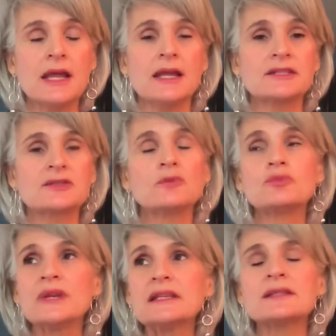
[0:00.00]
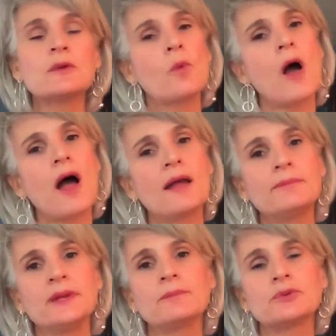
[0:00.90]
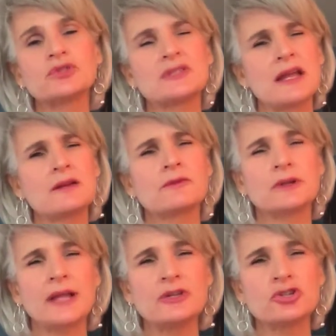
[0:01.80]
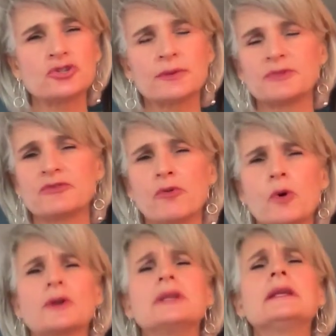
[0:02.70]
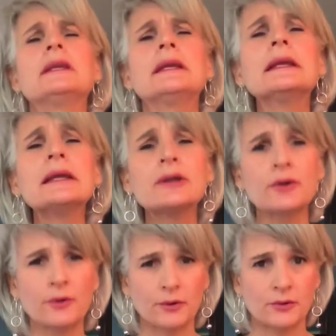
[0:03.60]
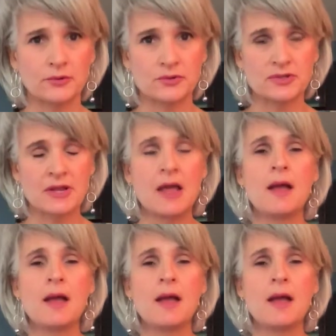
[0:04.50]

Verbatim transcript: It's a reason why people stay in relationships for years